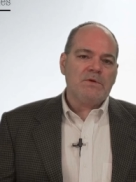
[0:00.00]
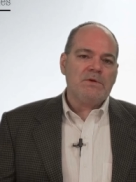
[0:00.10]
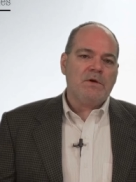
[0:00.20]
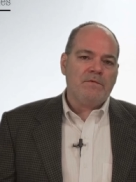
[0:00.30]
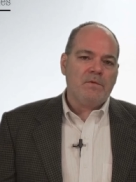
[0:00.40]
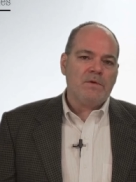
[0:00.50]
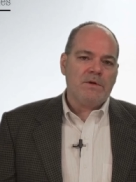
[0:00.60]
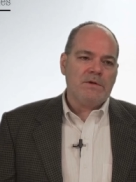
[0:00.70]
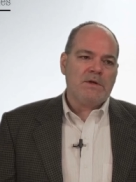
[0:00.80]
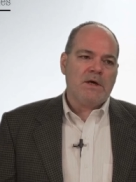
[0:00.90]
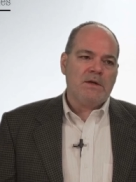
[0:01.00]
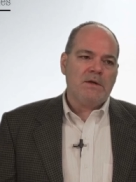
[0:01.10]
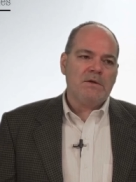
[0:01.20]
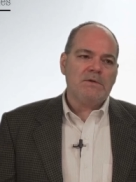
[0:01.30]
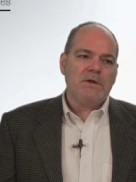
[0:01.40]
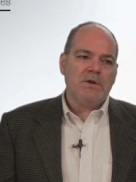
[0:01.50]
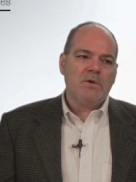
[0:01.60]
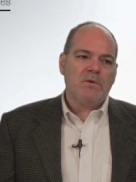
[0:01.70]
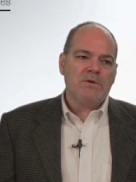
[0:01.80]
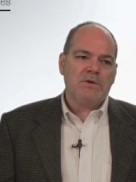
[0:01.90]
to set forth these ideas in The
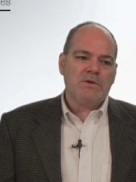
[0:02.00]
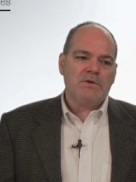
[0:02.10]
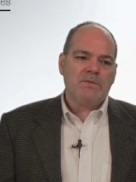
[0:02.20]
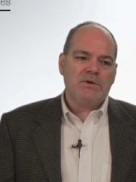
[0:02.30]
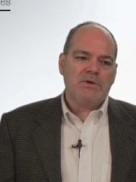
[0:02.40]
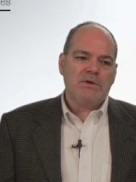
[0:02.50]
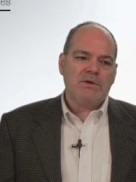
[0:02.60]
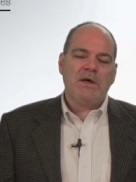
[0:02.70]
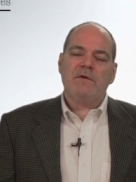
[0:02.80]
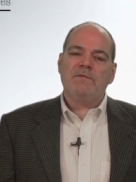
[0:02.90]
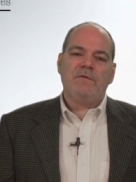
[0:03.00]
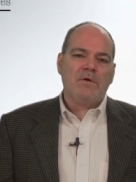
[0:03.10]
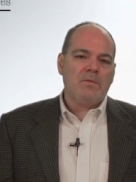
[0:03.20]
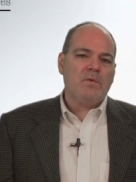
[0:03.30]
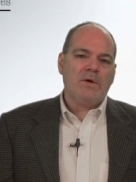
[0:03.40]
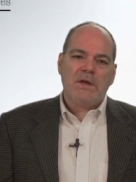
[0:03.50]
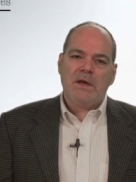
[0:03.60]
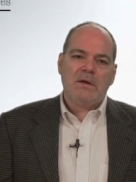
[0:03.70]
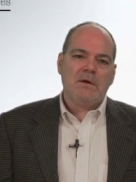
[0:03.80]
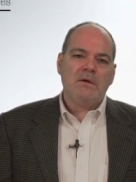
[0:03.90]
Origin of the Species. He had far more
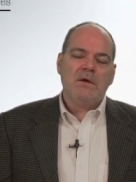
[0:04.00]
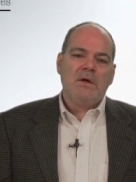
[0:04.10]
data